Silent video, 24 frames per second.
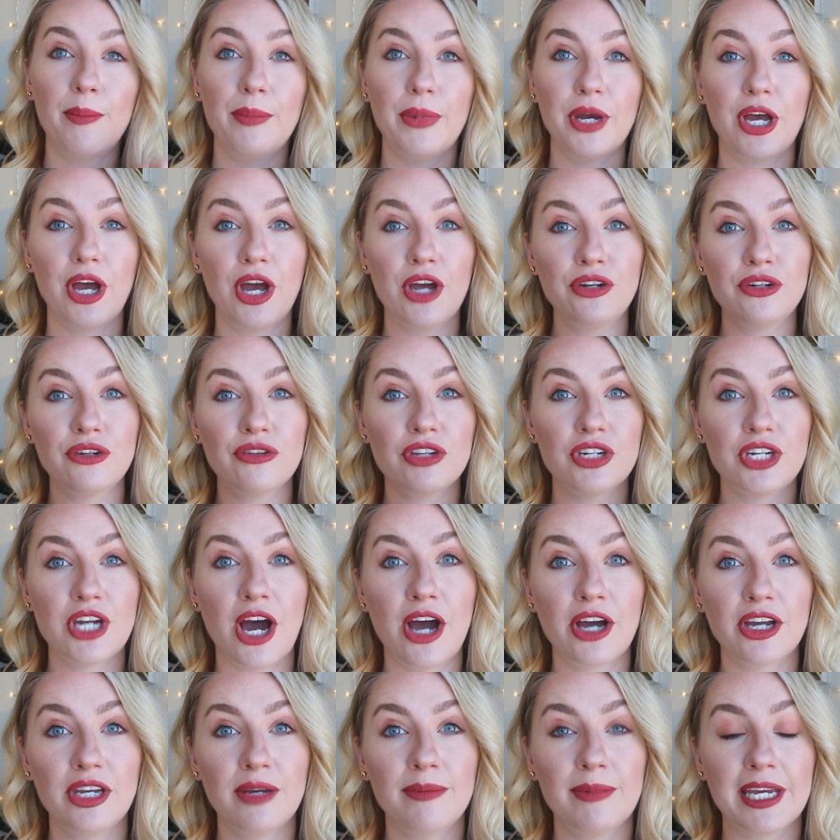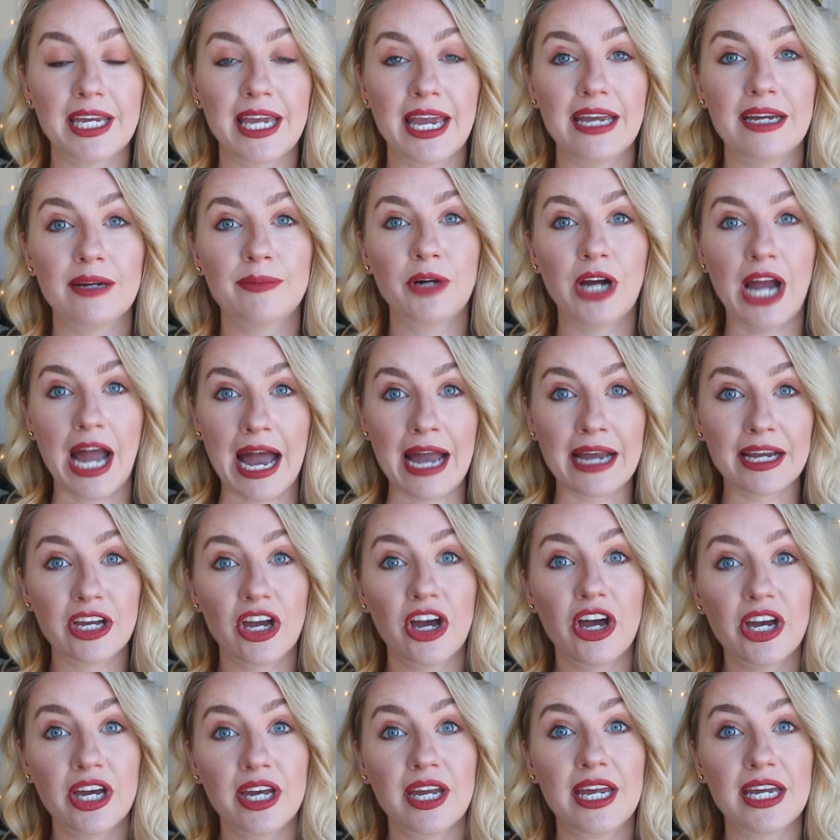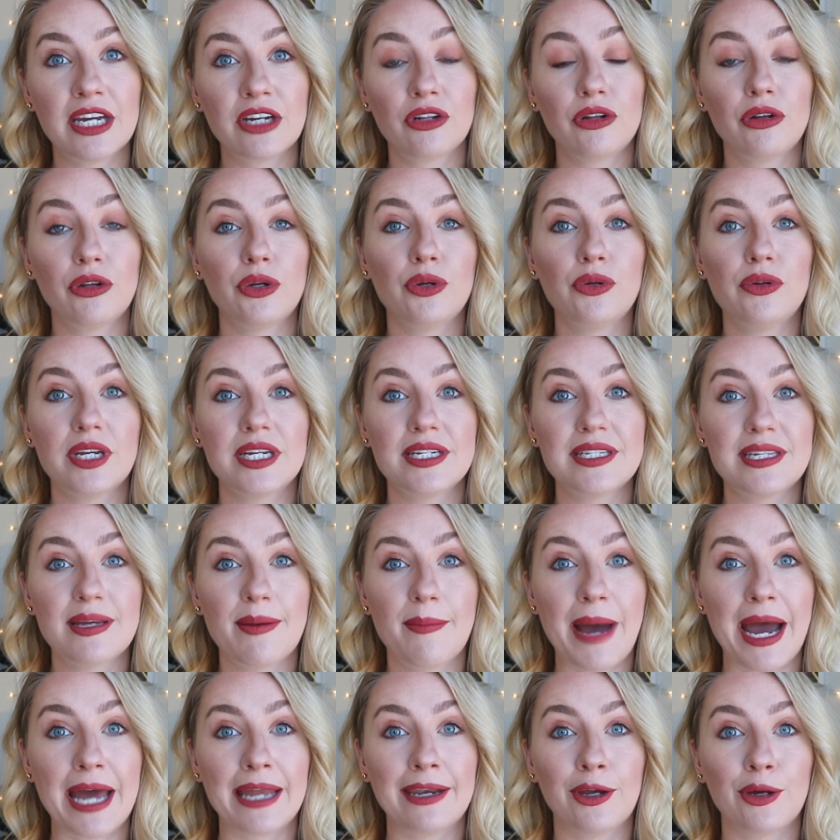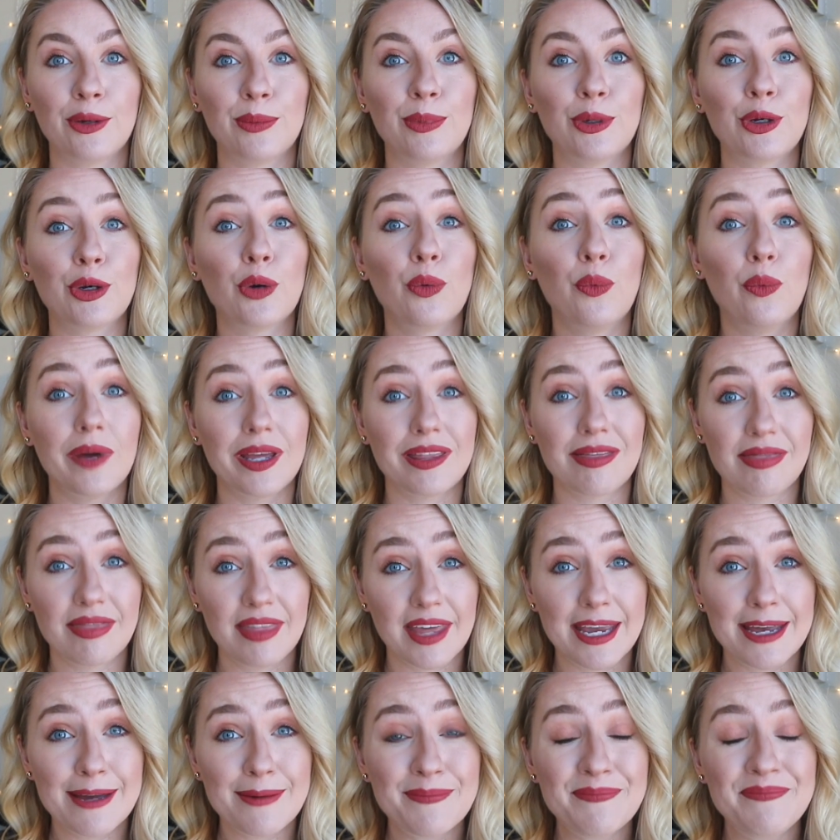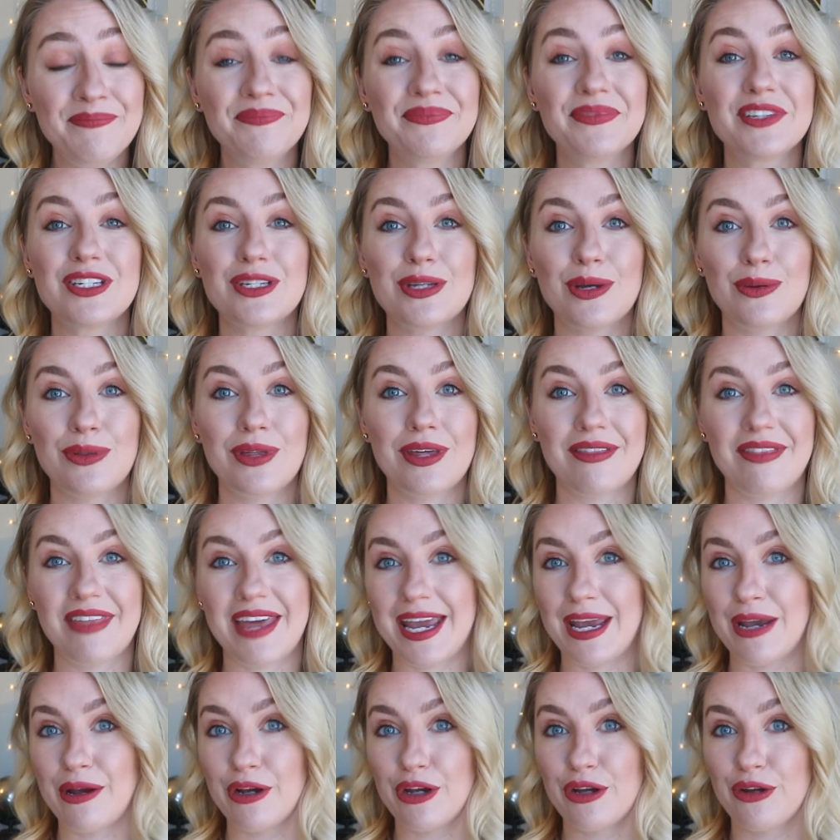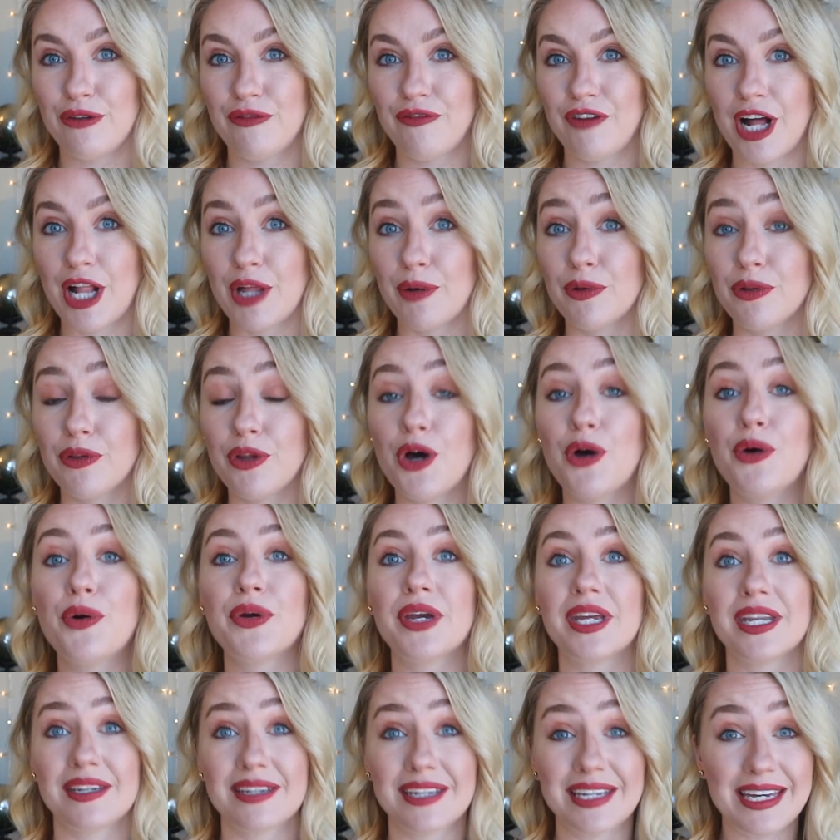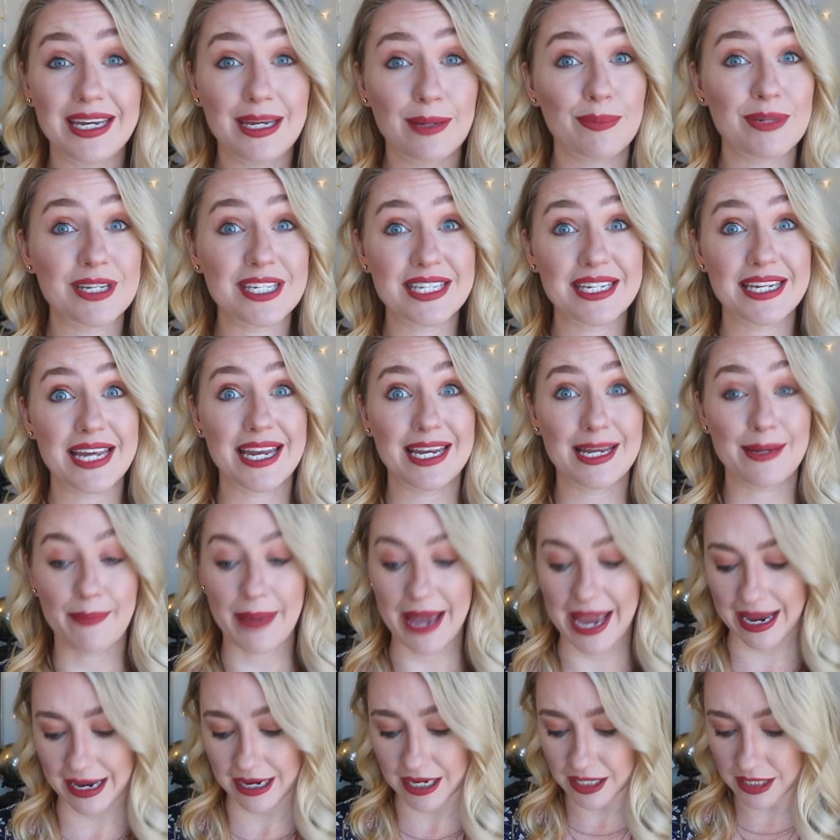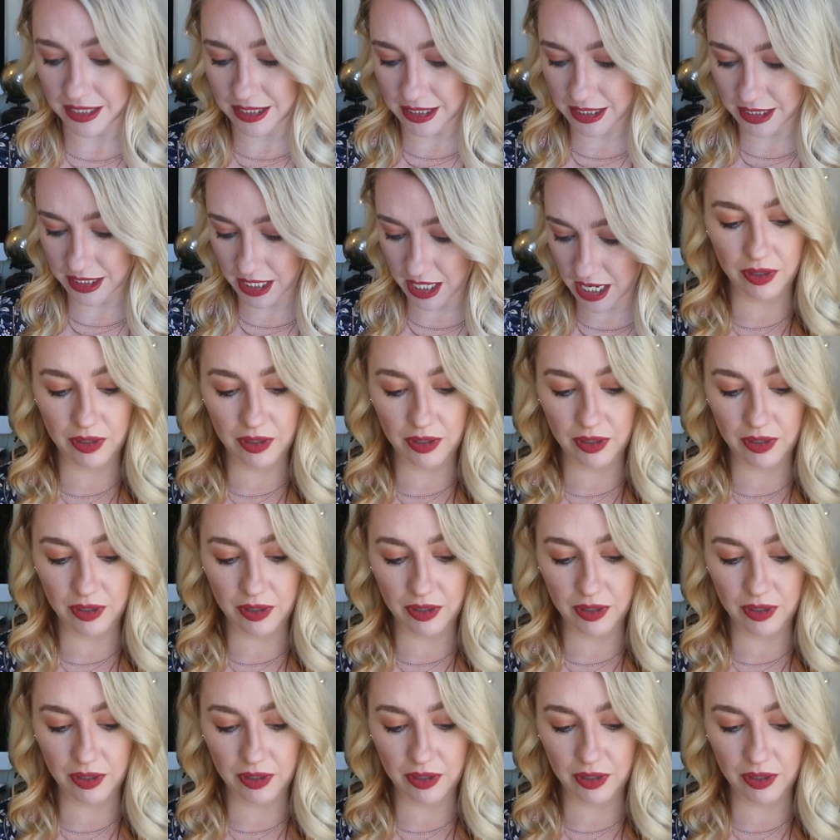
But under the document camera, I cut and glued into my notebook with them so that they could follow along and keep a steady pace.